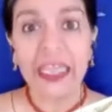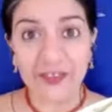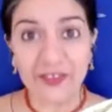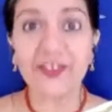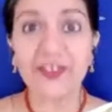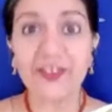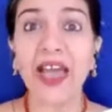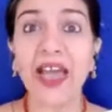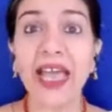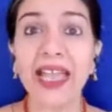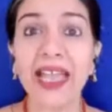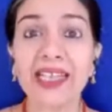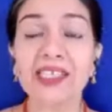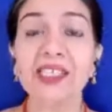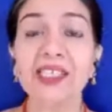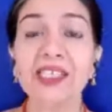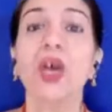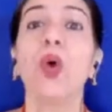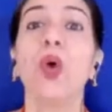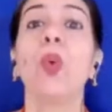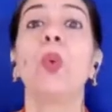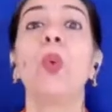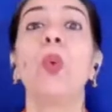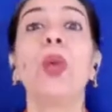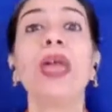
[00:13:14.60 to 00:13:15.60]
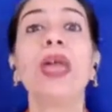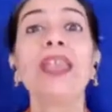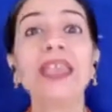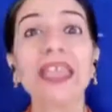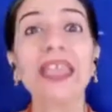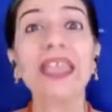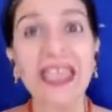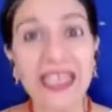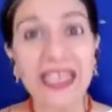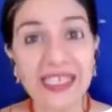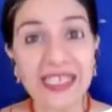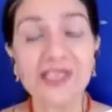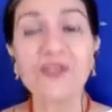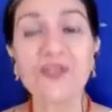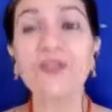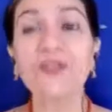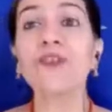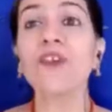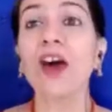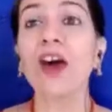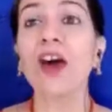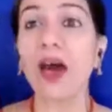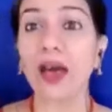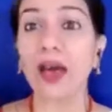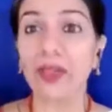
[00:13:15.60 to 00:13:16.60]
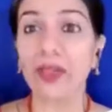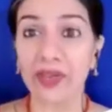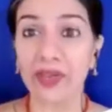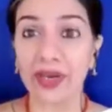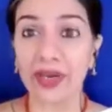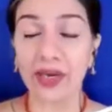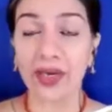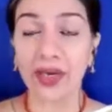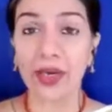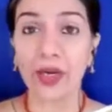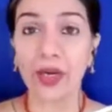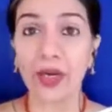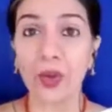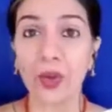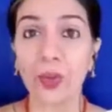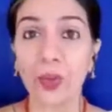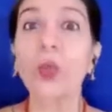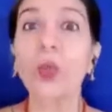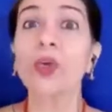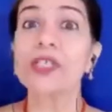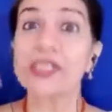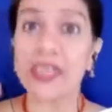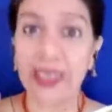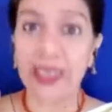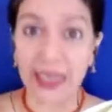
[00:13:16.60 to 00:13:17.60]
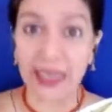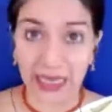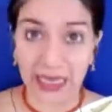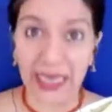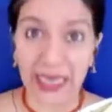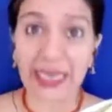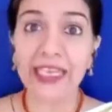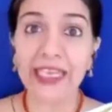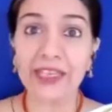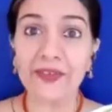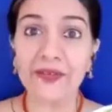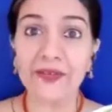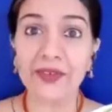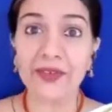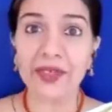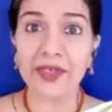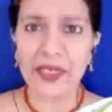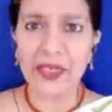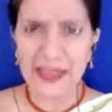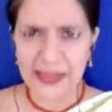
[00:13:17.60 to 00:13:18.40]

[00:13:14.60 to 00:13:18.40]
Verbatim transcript: In fact, when his father was alive,